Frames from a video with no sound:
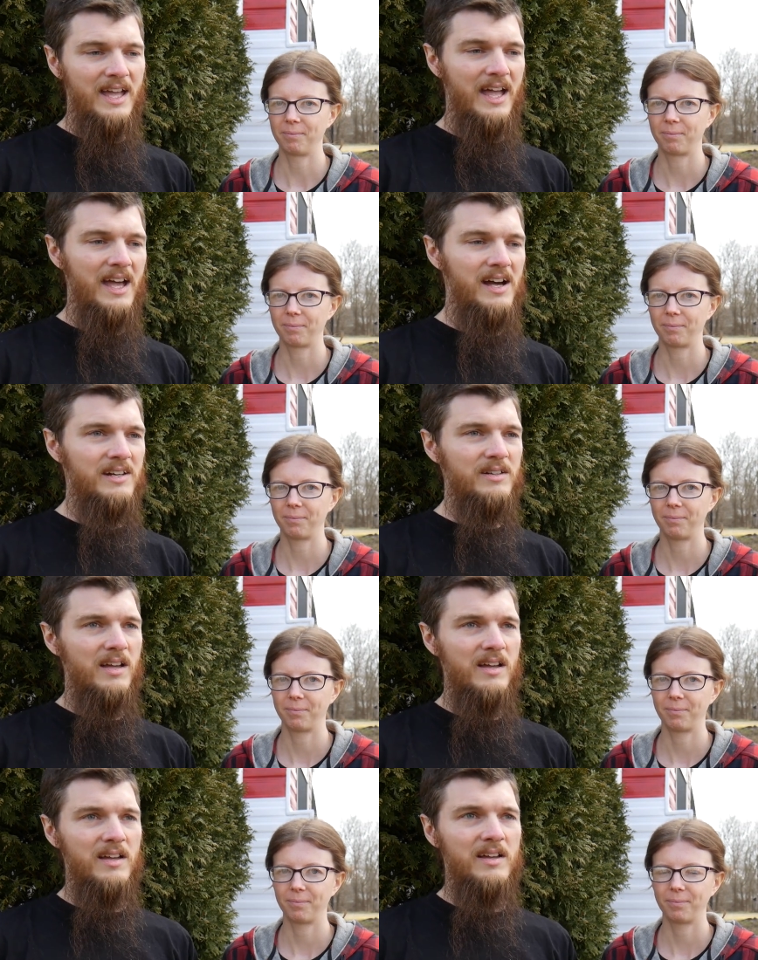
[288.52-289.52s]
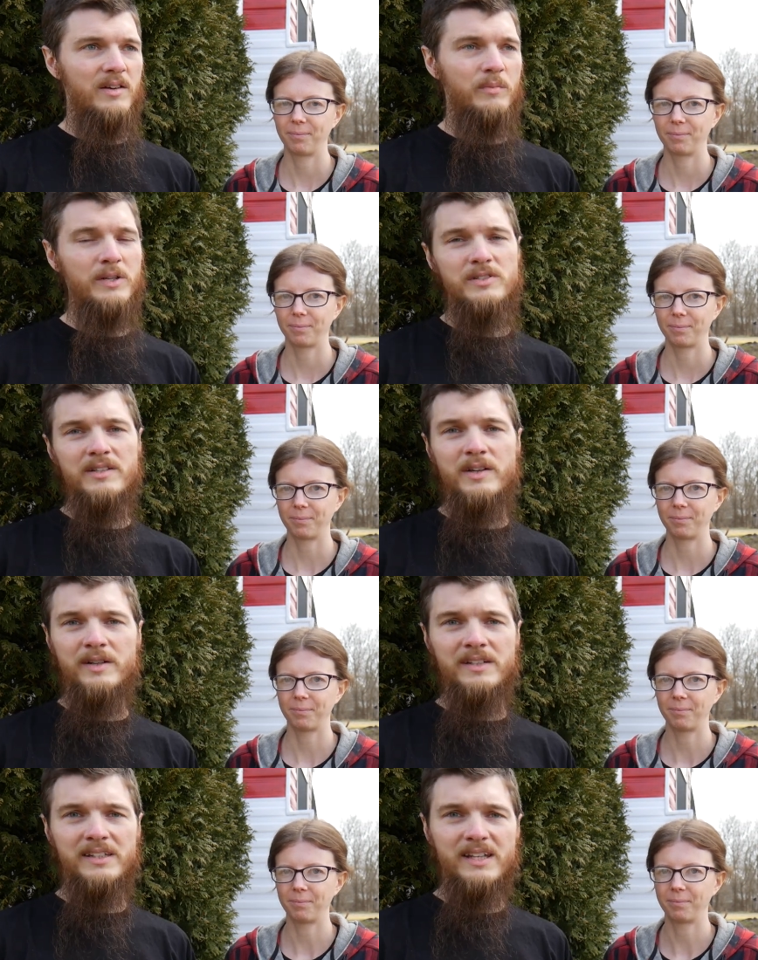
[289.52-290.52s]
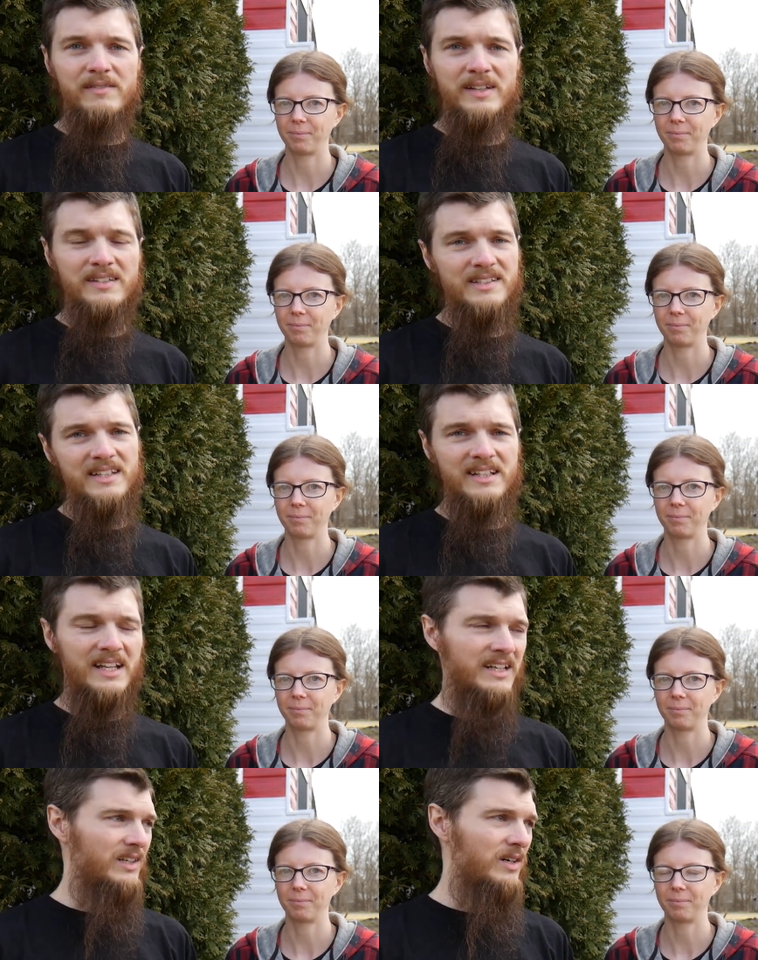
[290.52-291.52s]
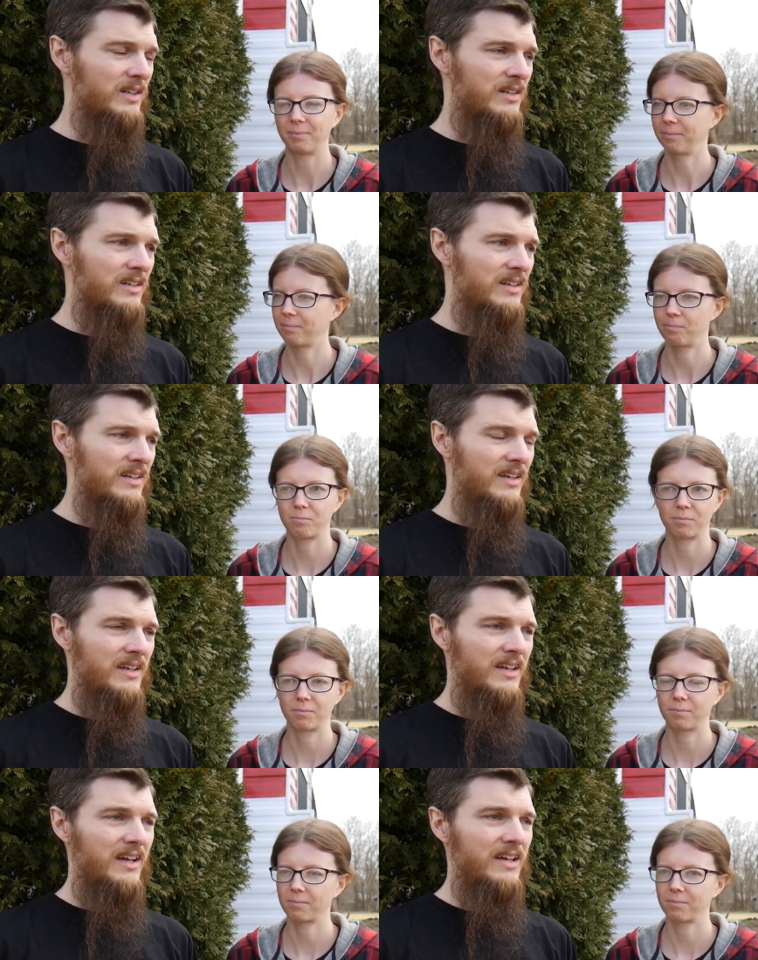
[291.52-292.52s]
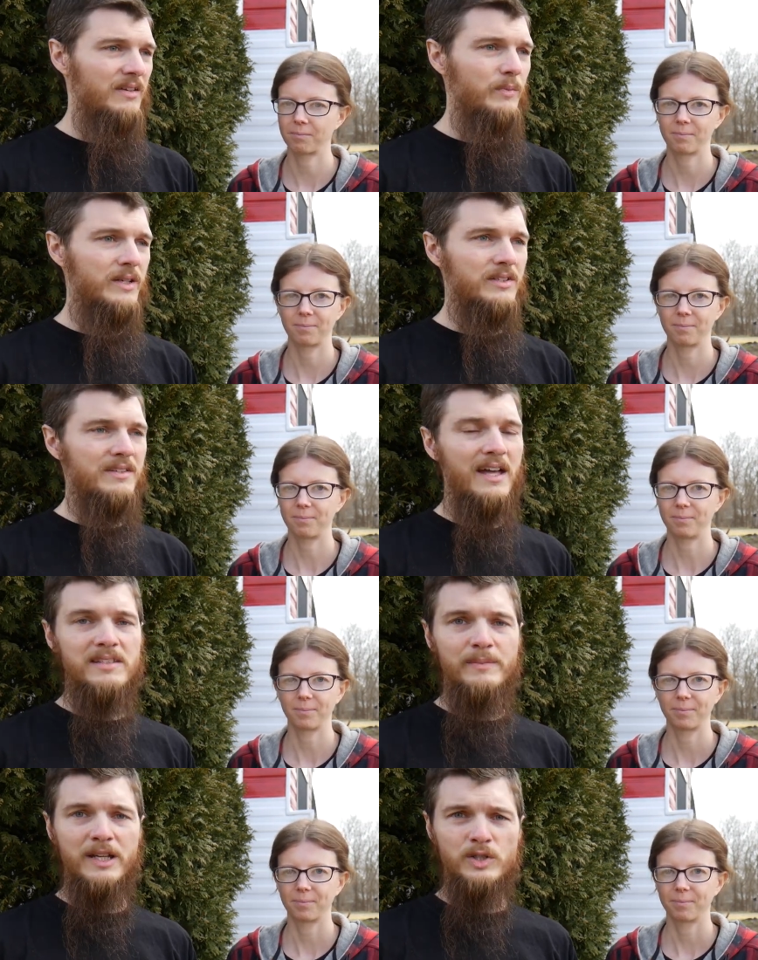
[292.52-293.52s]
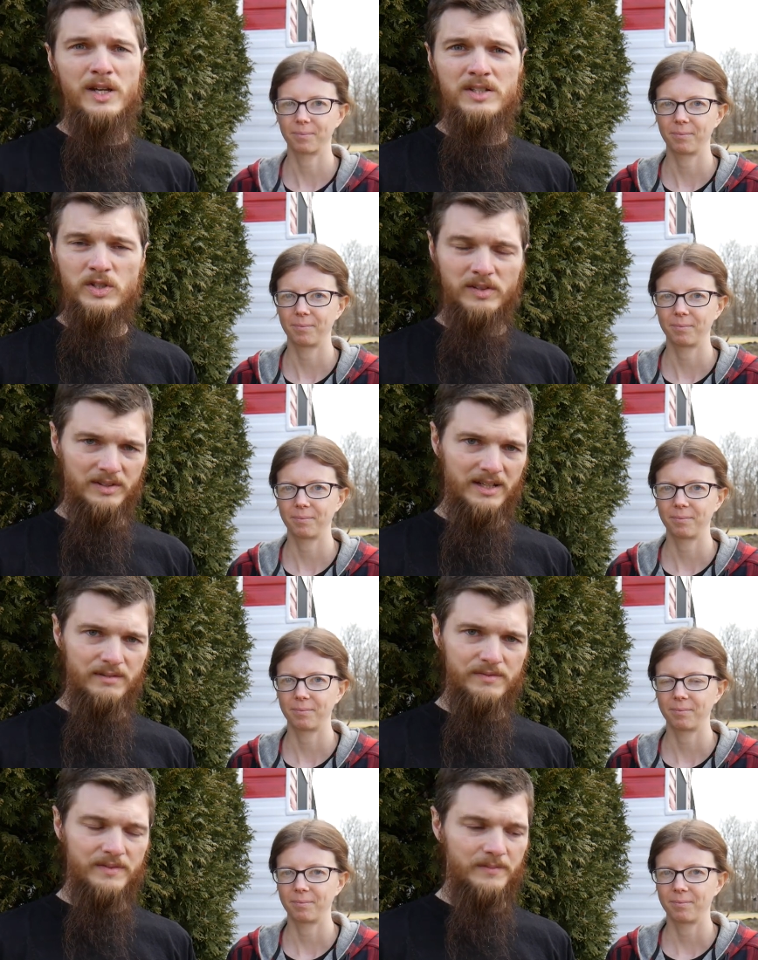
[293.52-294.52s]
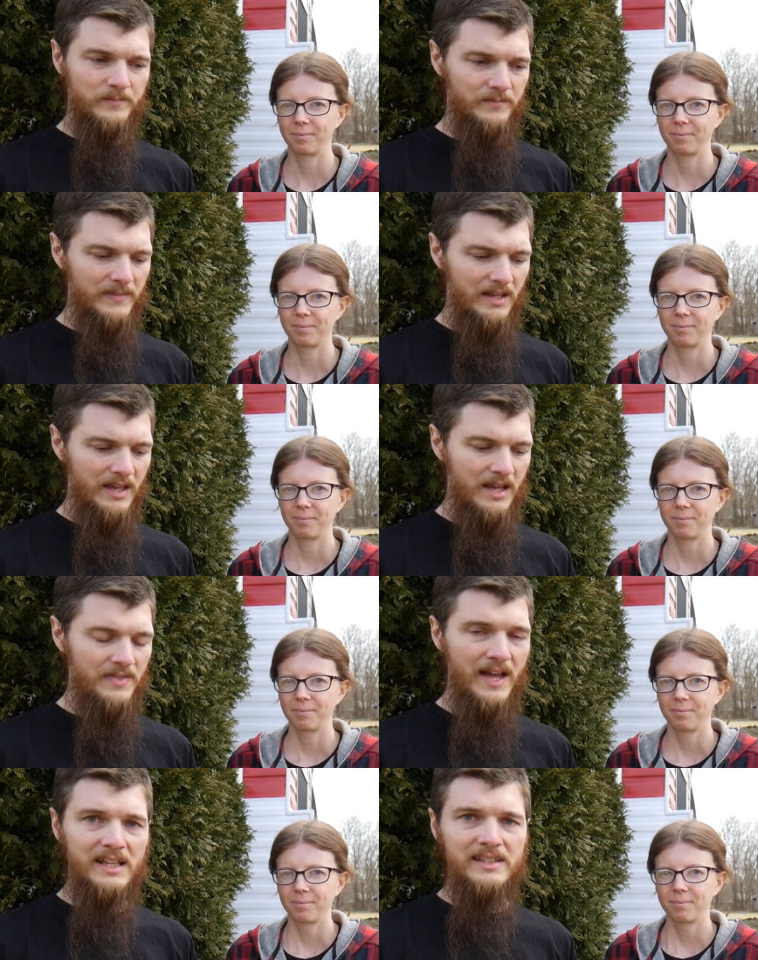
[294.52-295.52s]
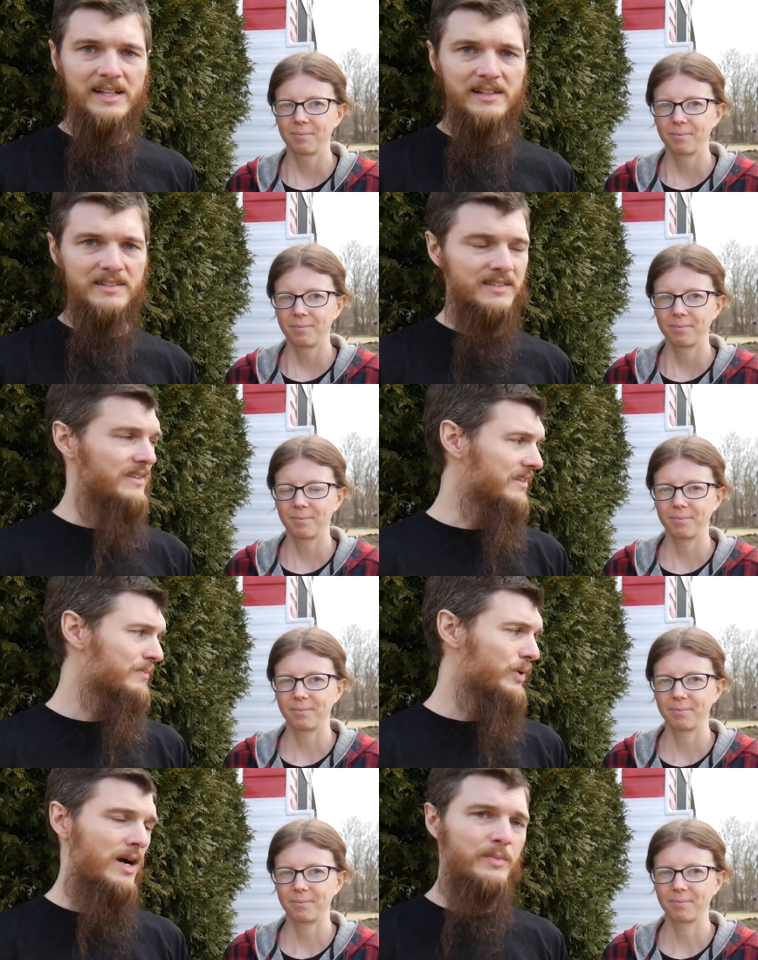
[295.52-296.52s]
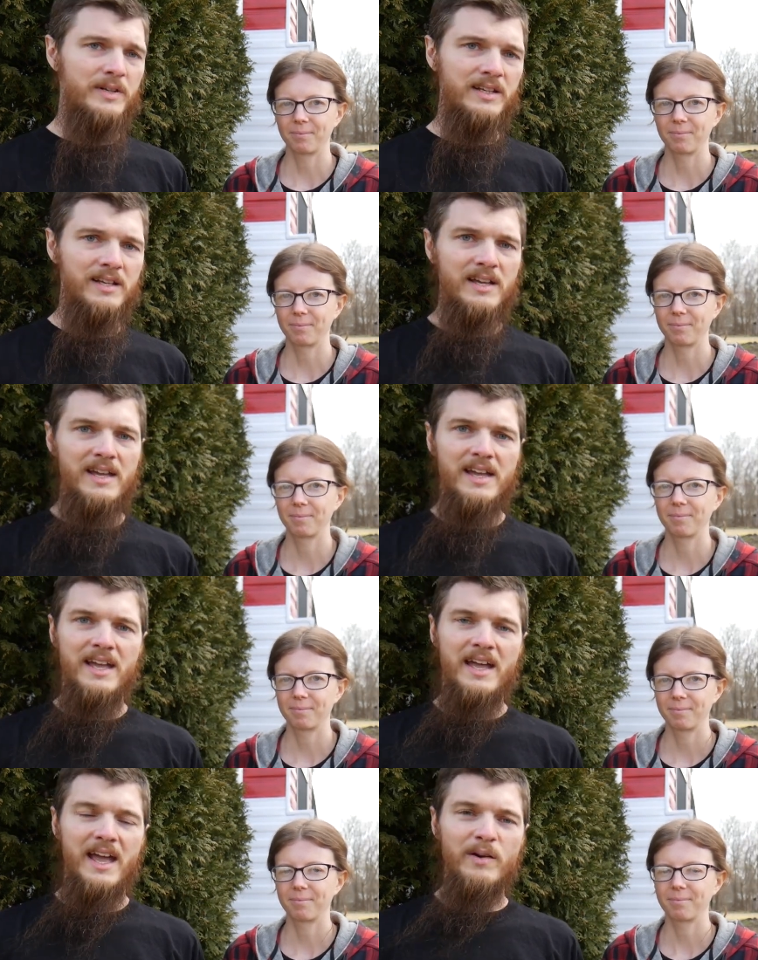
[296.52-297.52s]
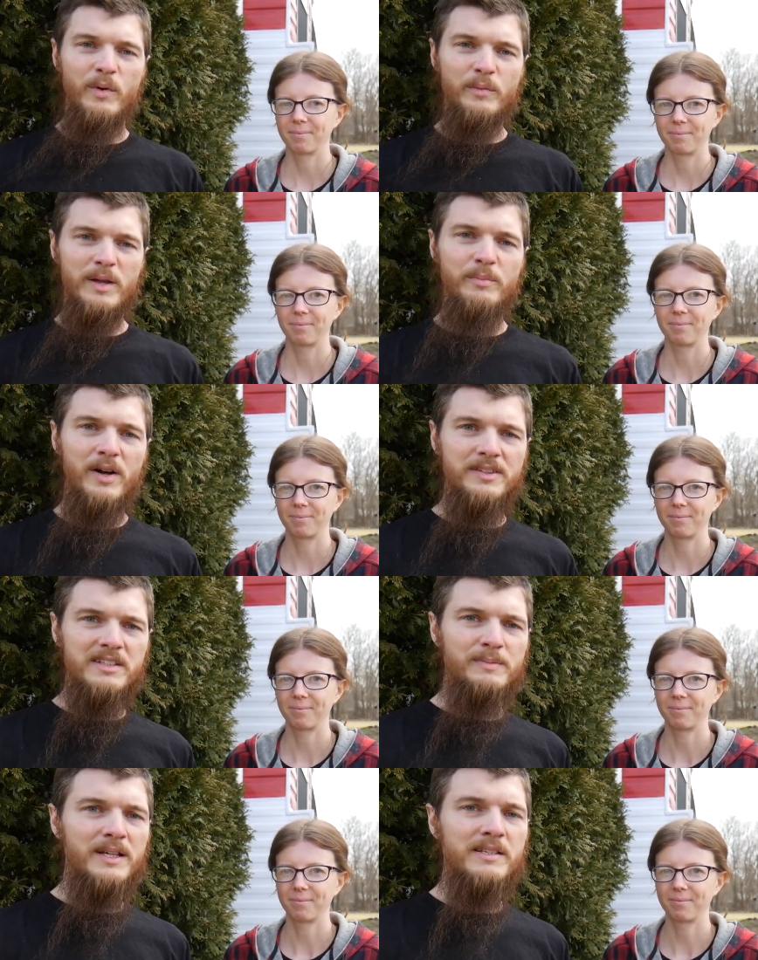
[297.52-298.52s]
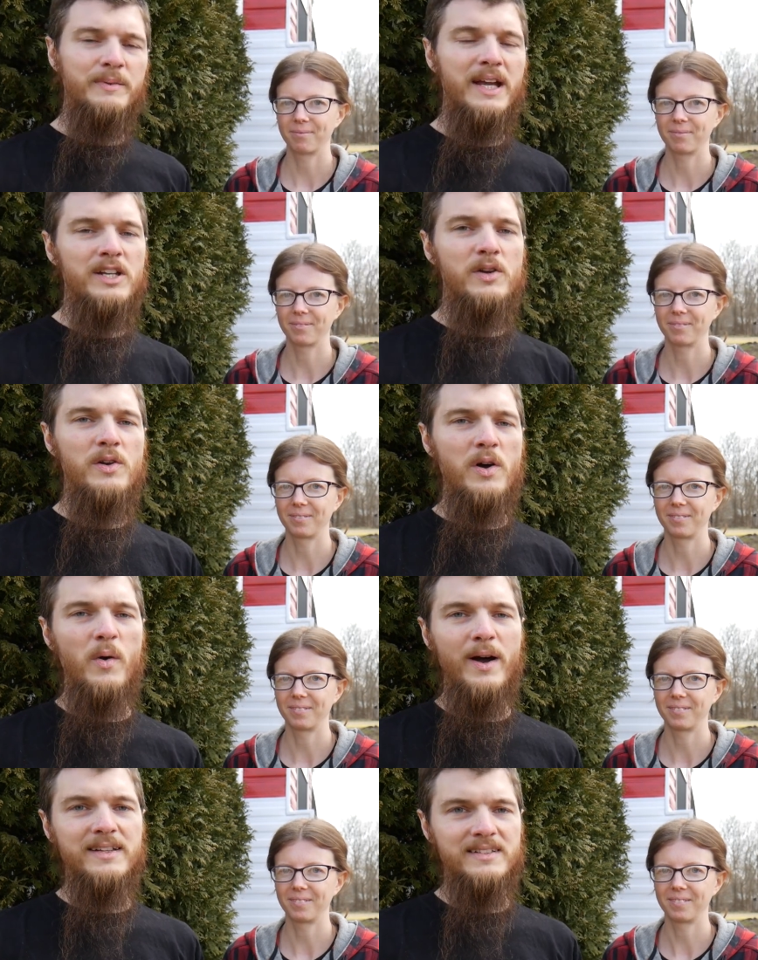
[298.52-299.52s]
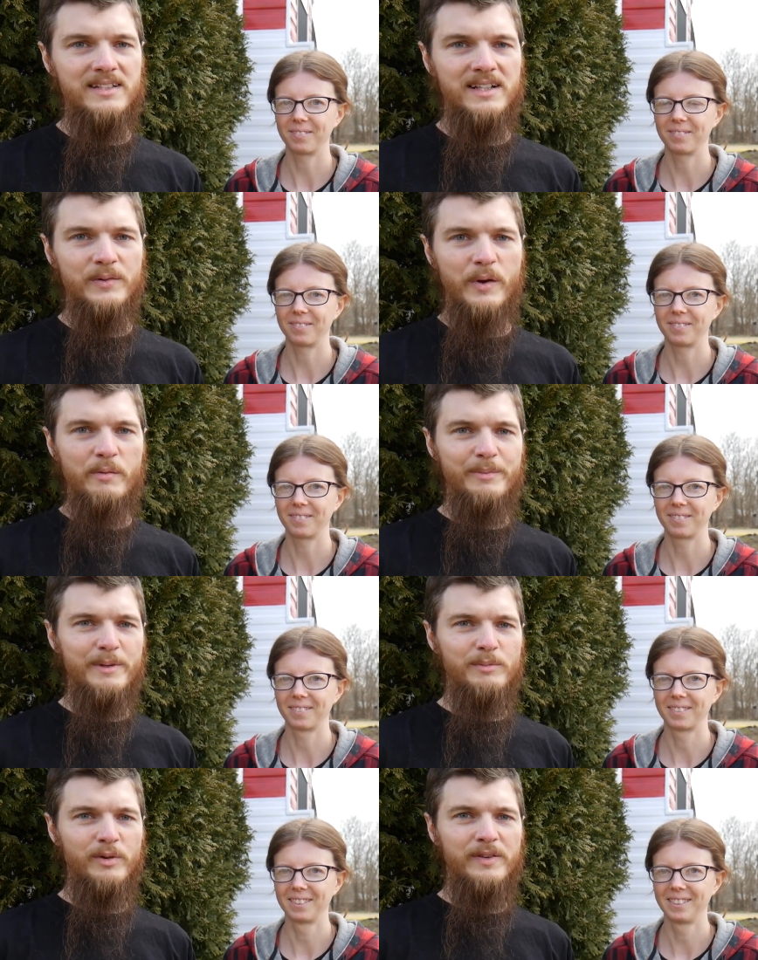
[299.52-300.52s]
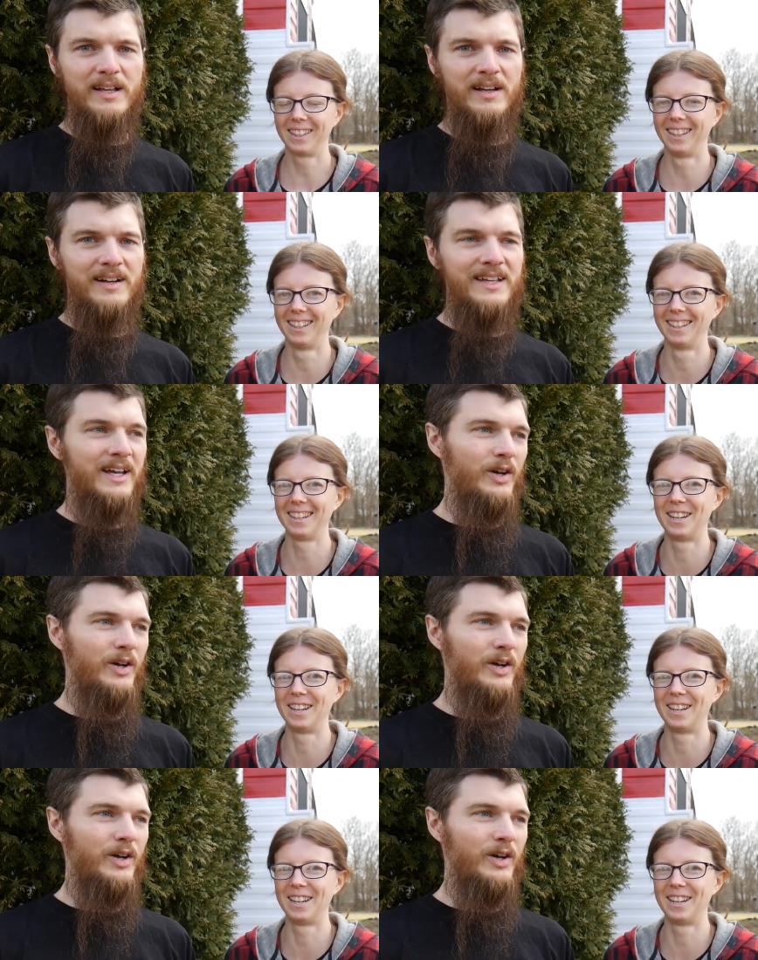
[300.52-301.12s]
Speaker 1: and we just couldn't live in the city any longer. We just had to make a change in our life and that led us to this property. And when we bought this place, we had no idea we would be moving again